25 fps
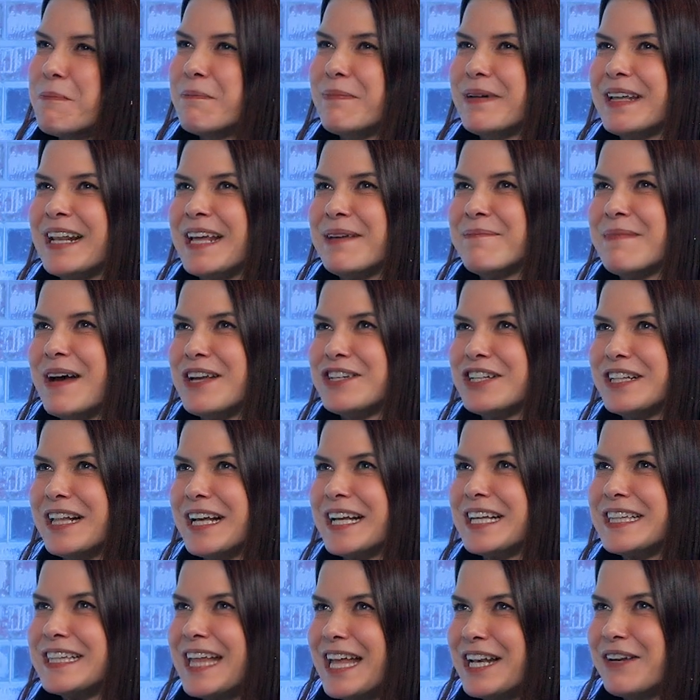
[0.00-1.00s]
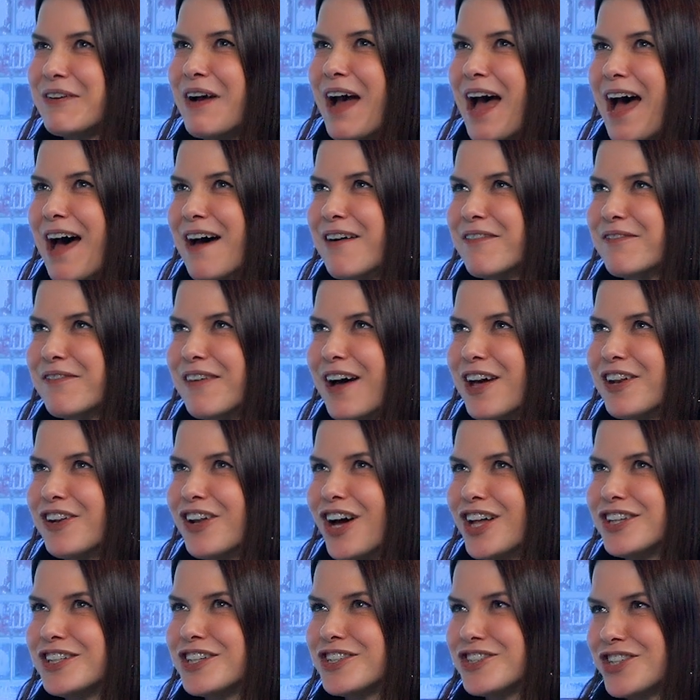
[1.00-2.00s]
But I imagine like then you have
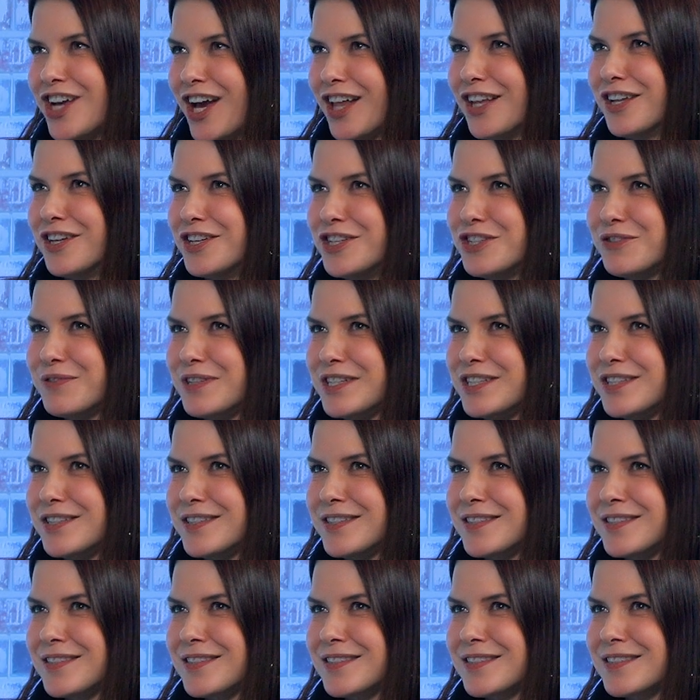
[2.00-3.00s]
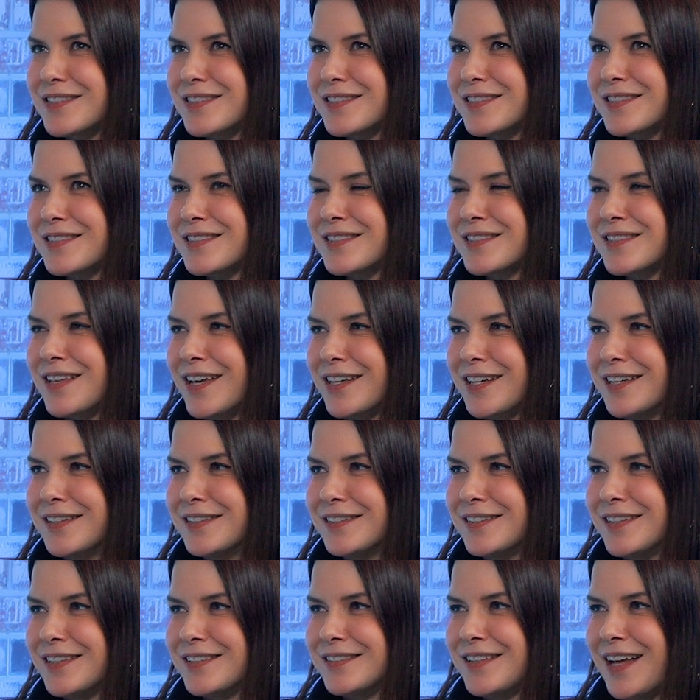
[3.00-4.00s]
another challenge, which is setting
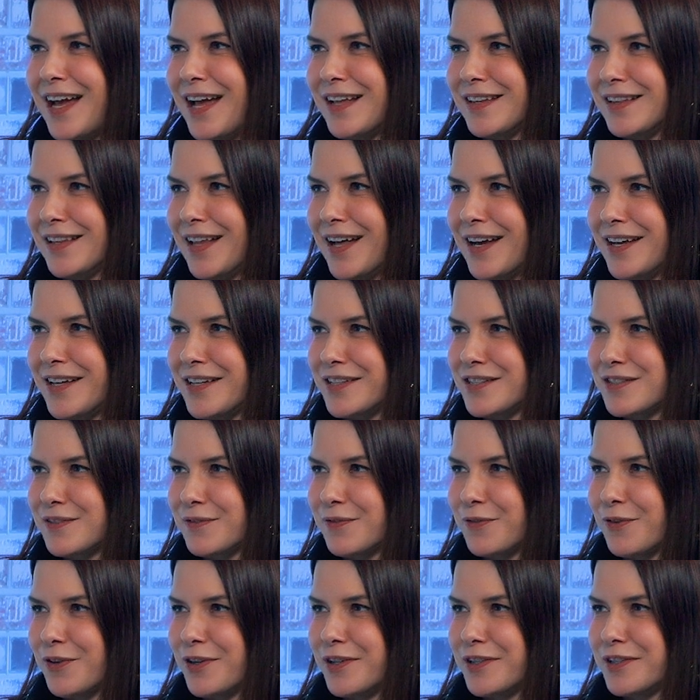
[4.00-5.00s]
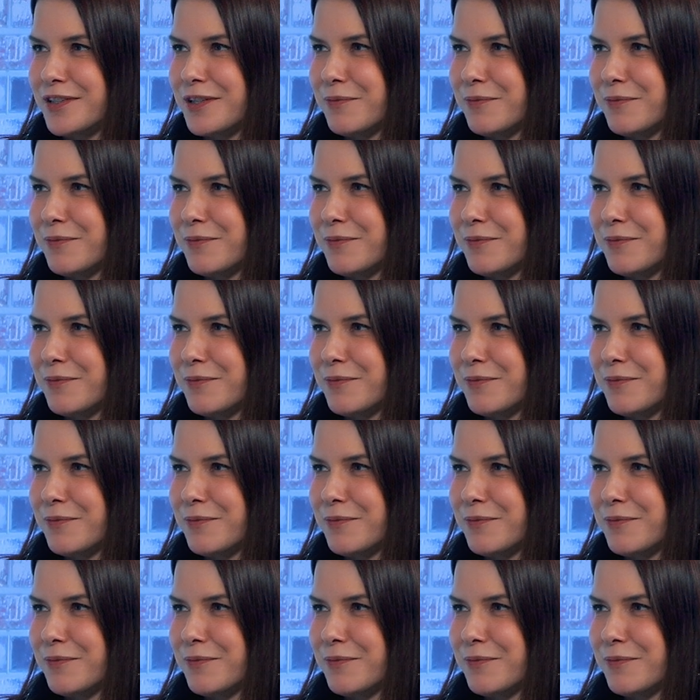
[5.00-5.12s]
the deadlines for the